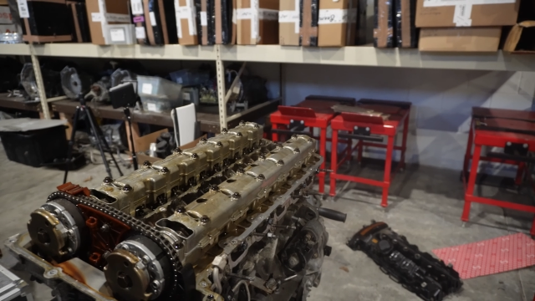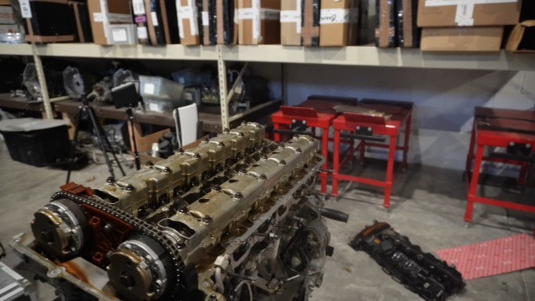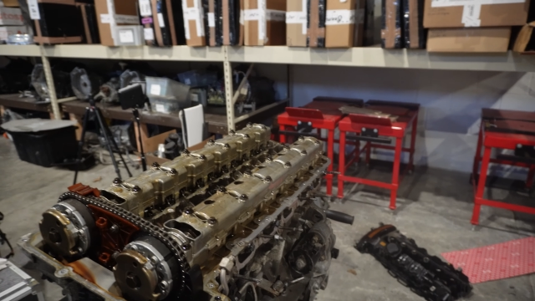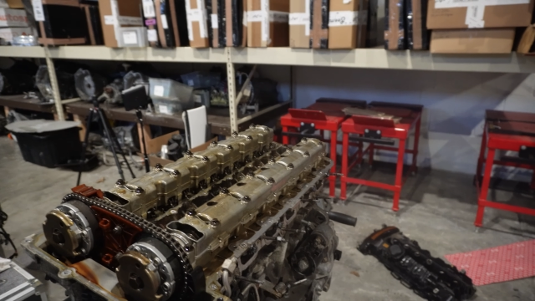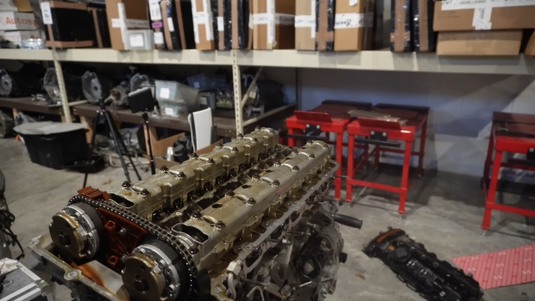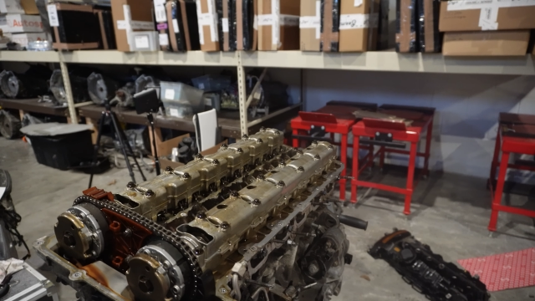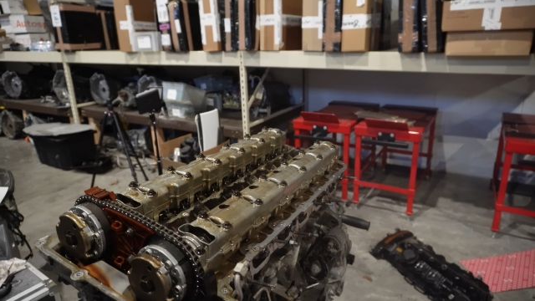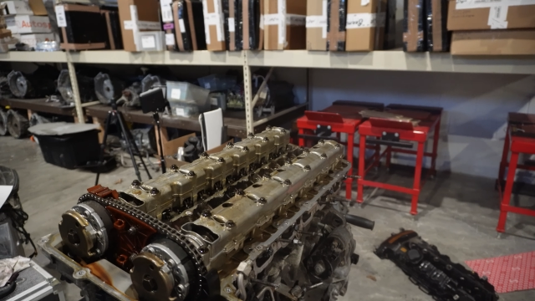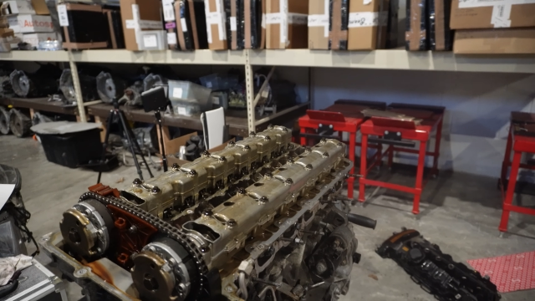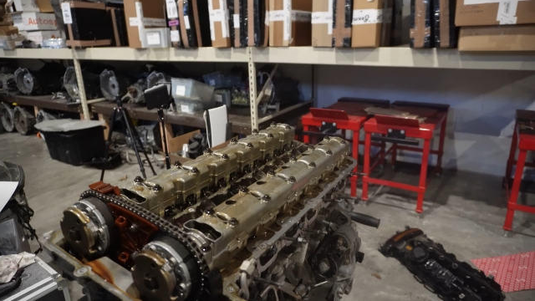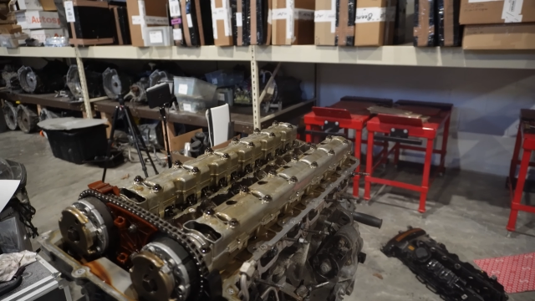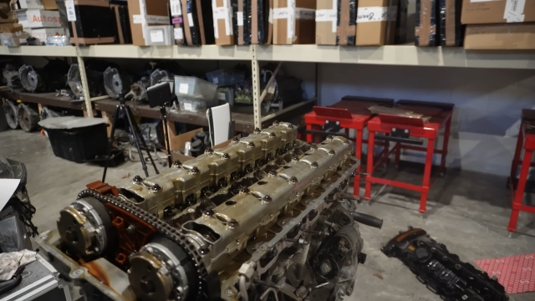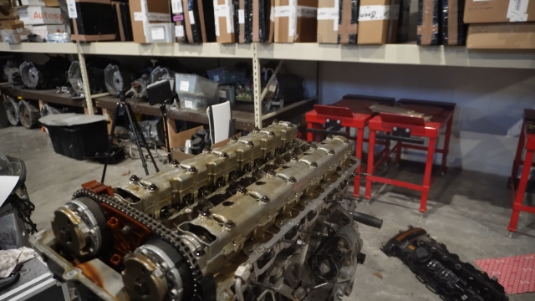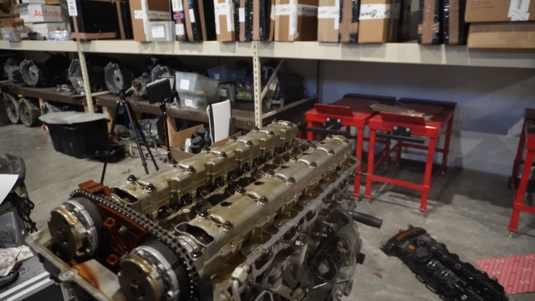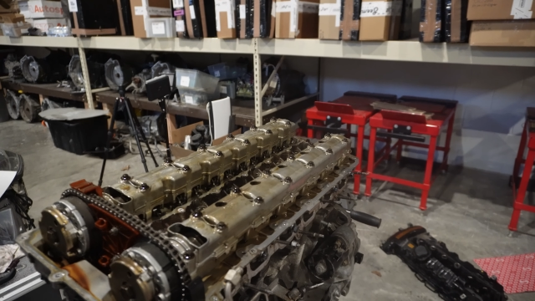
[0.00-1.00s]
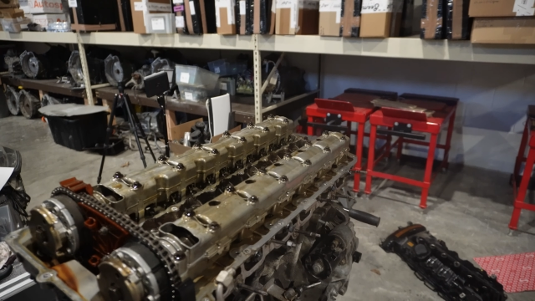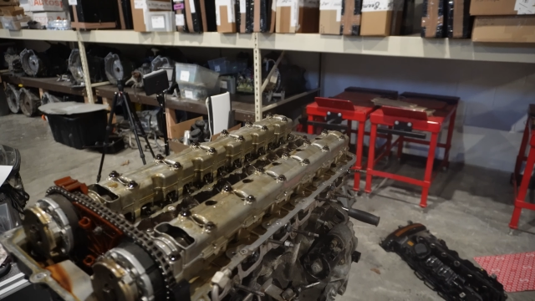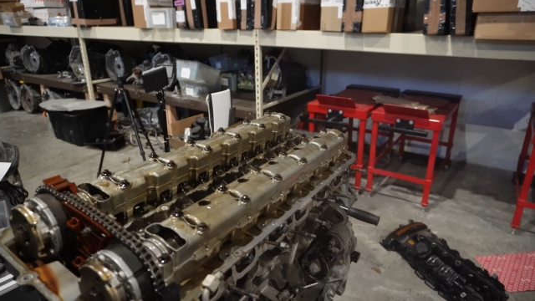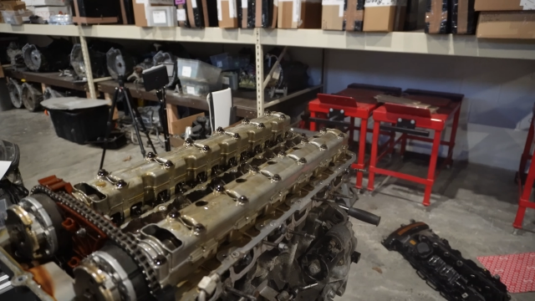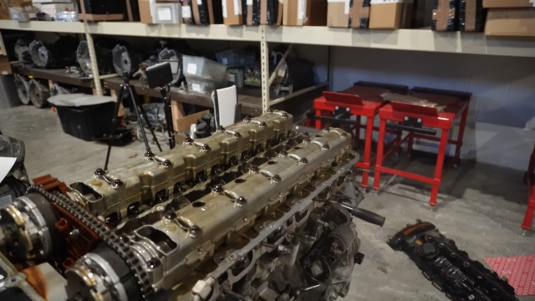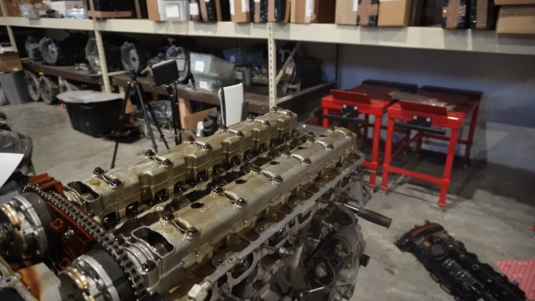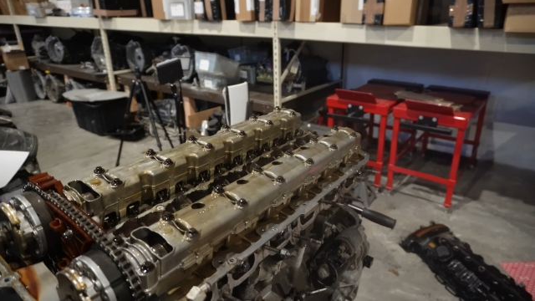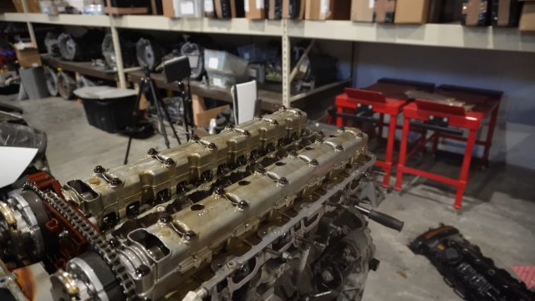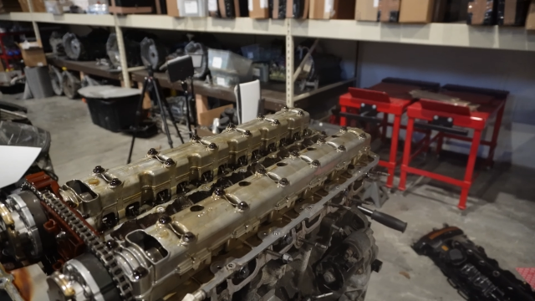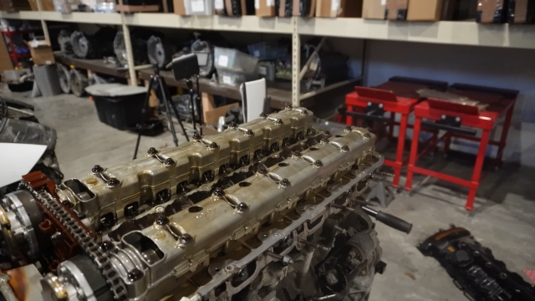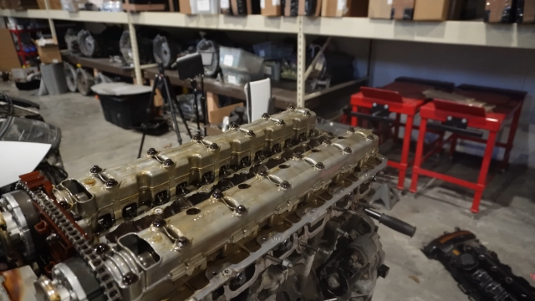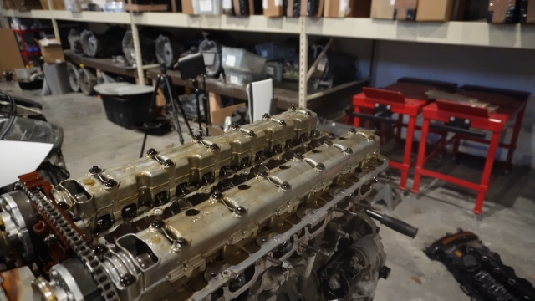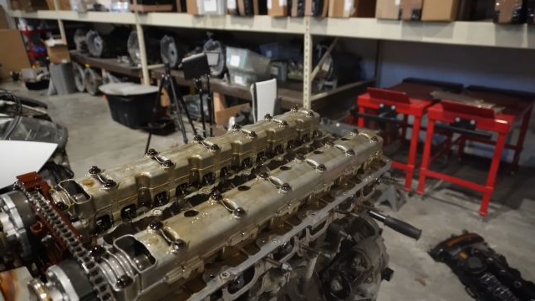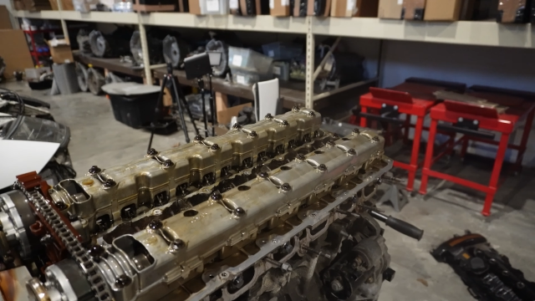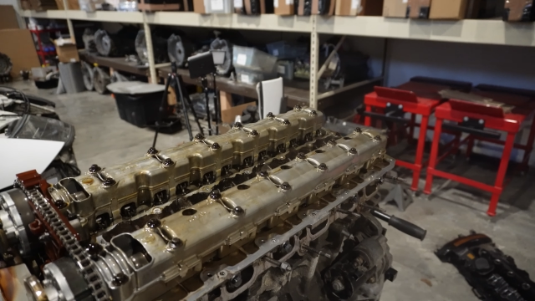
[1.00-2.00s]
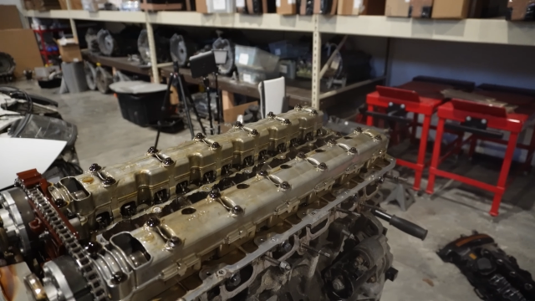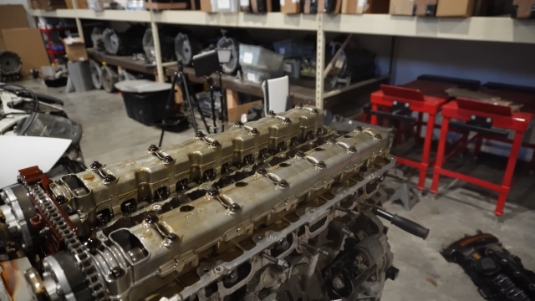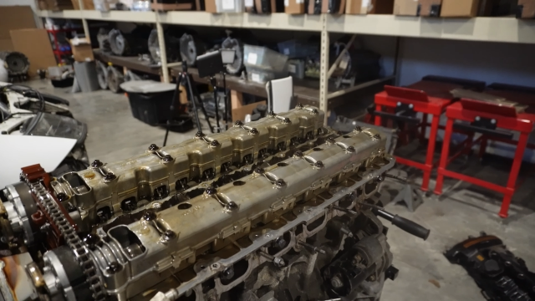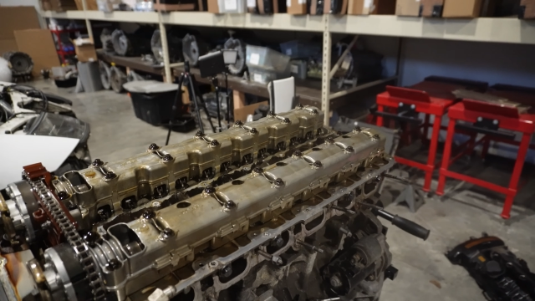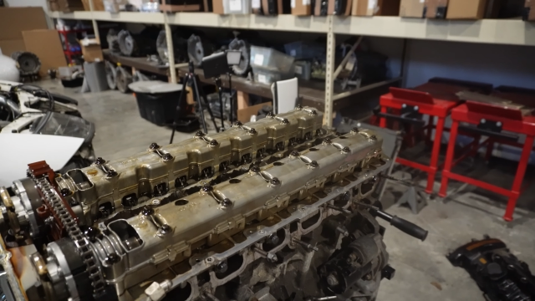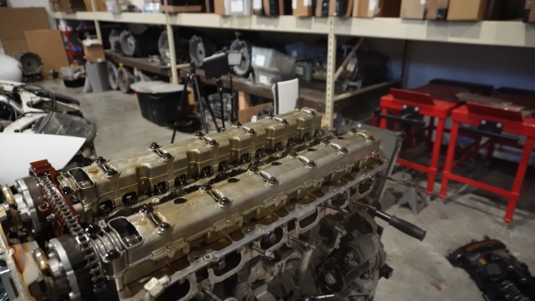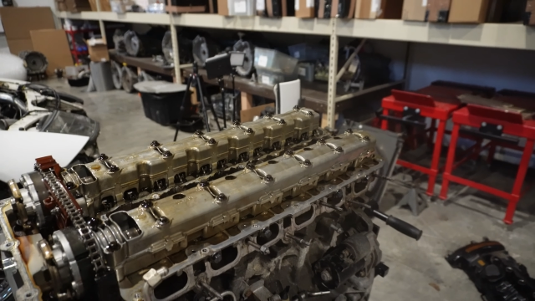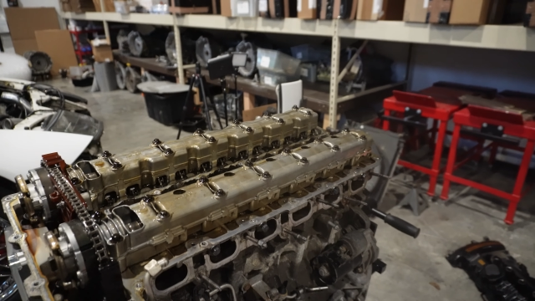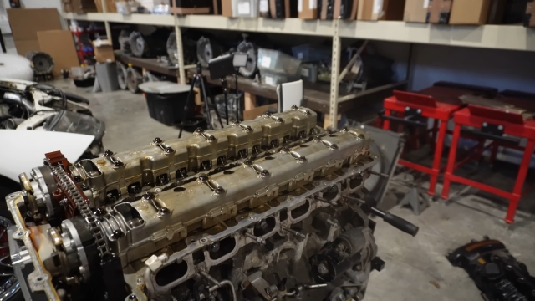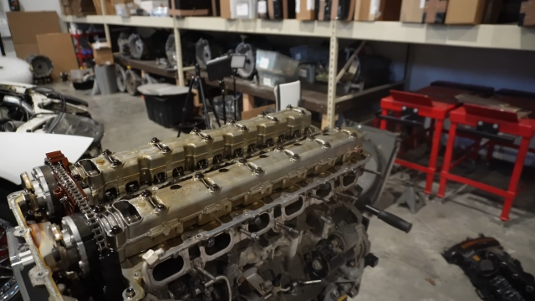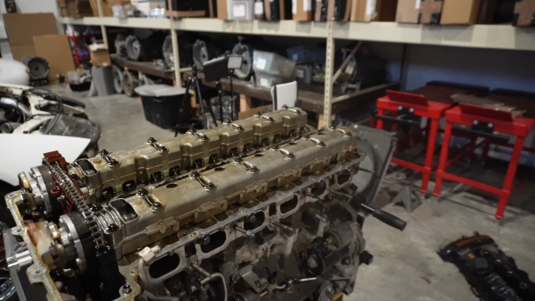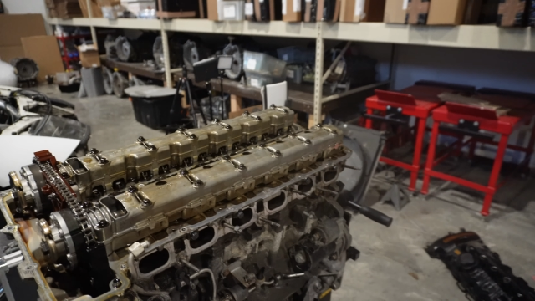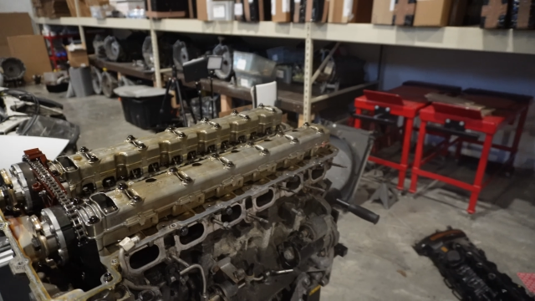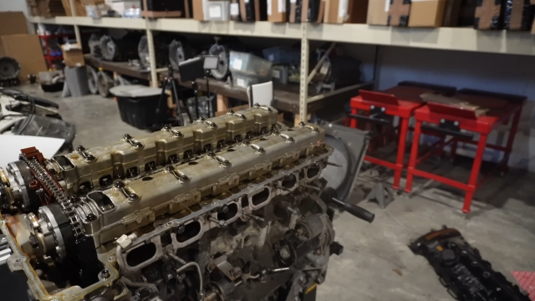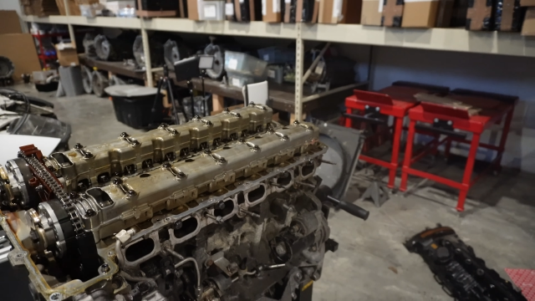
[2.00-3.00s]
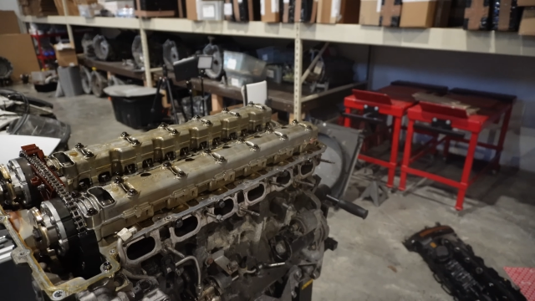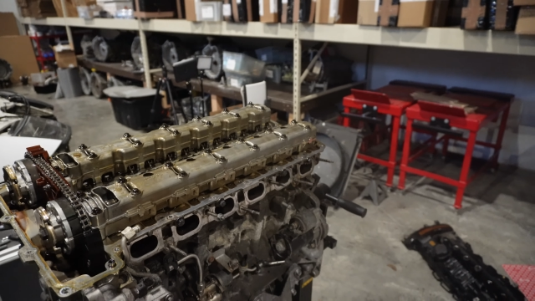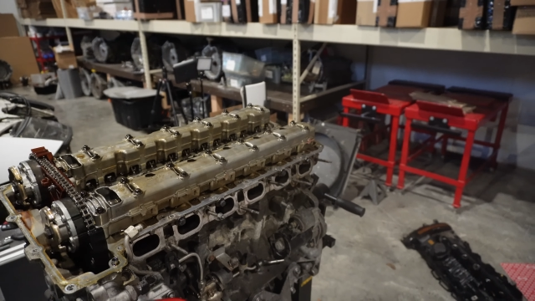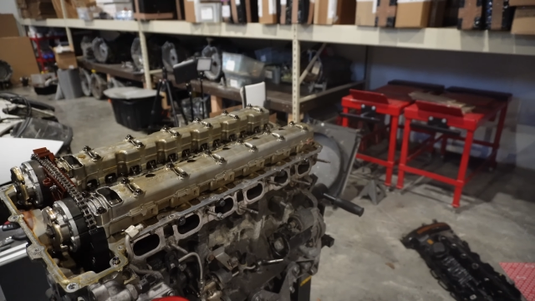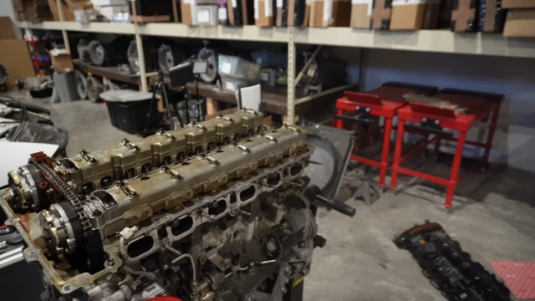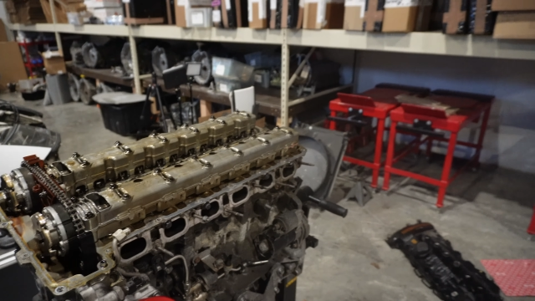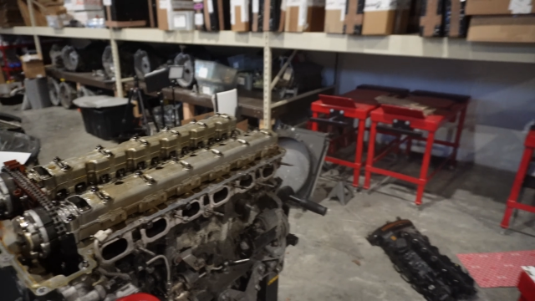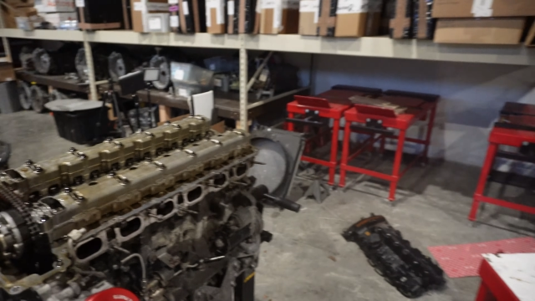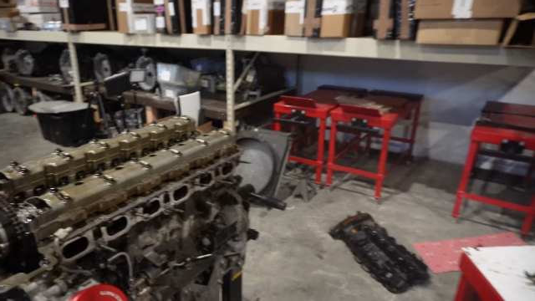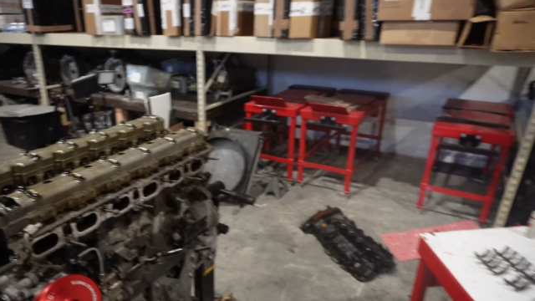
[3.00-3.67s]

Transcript: Nobody's mouth can be seen.